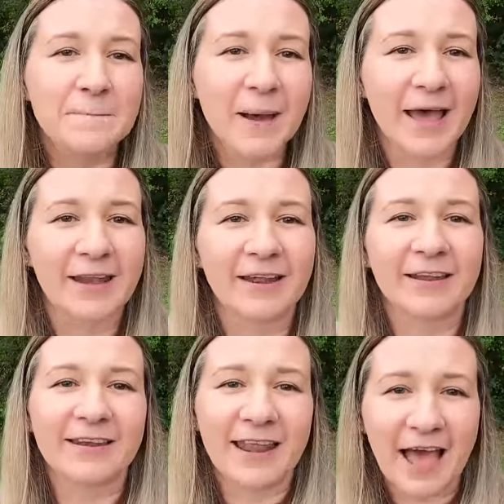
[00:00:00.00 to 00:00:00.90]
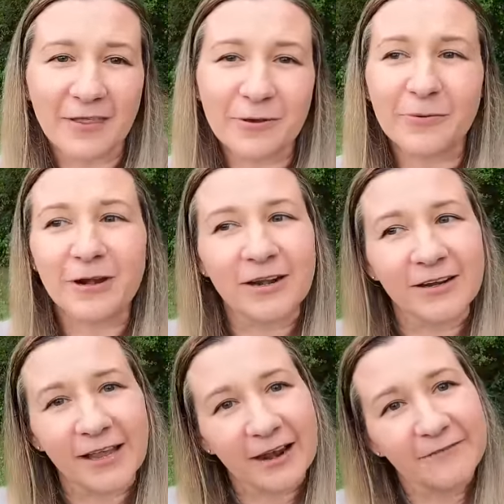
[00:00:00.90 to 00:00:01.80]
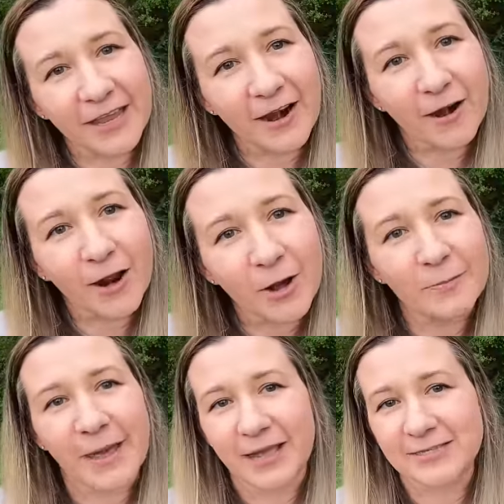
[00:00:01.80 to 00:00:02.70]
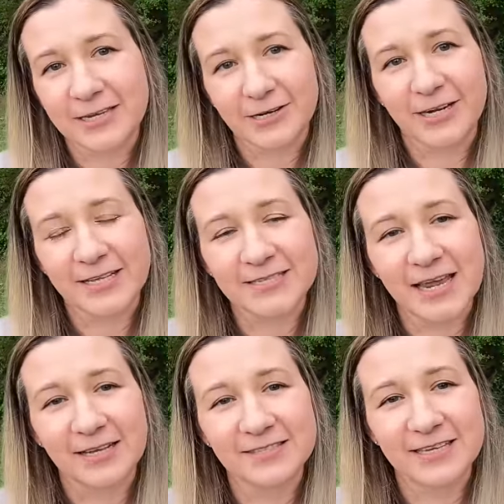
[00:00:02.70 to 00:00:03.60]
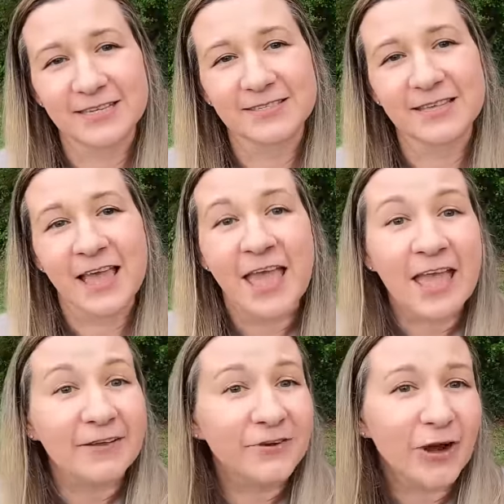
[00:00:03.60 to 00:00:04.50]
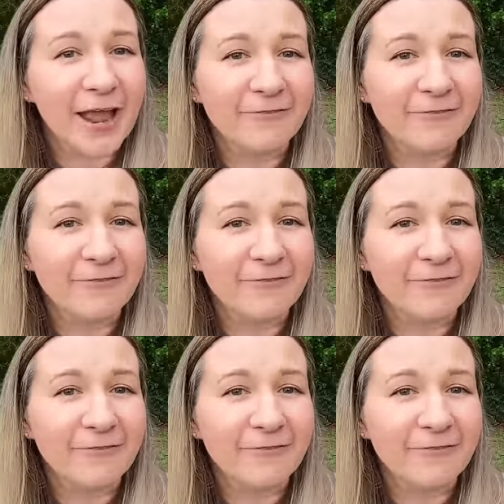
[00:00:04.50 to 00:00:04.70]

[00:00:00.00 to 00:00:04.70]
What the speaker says: But now that we're kind of in our home base here in East Texas, if you're